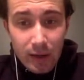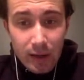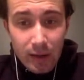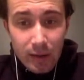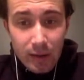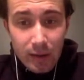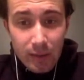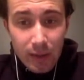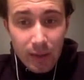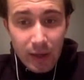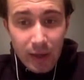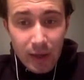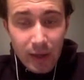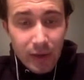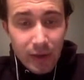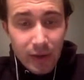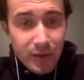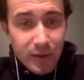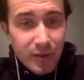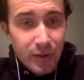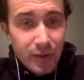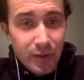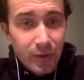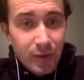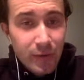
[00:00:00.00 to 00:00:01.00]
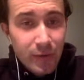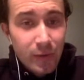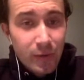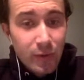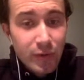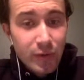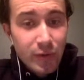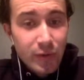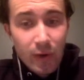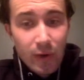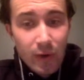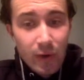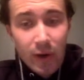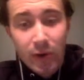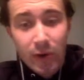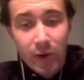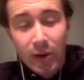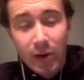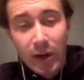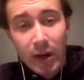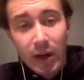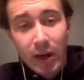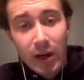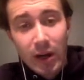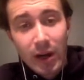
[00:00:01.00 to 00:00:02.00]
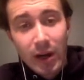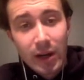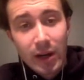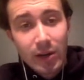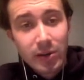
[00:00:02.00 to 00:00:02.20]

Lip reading: my go-to for a drone. I